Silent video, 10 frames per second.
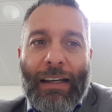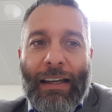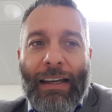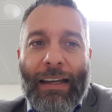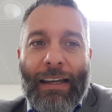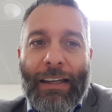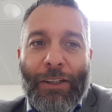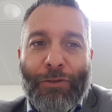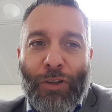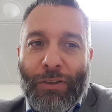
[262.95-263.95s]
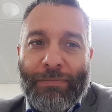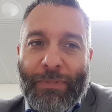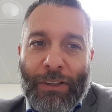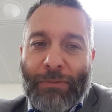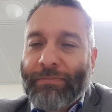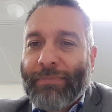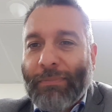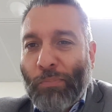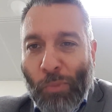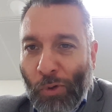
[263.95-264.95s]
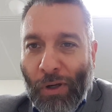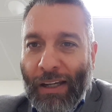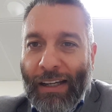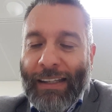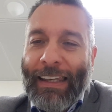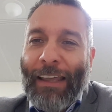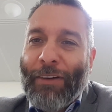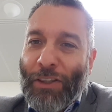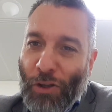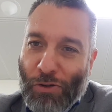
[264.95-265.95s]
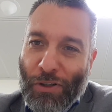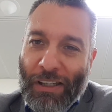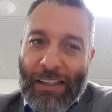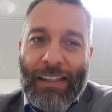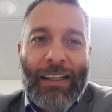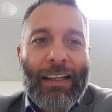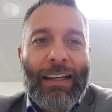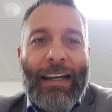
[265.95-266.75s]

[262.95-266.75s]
You've got, you know, Müller and Lewandowski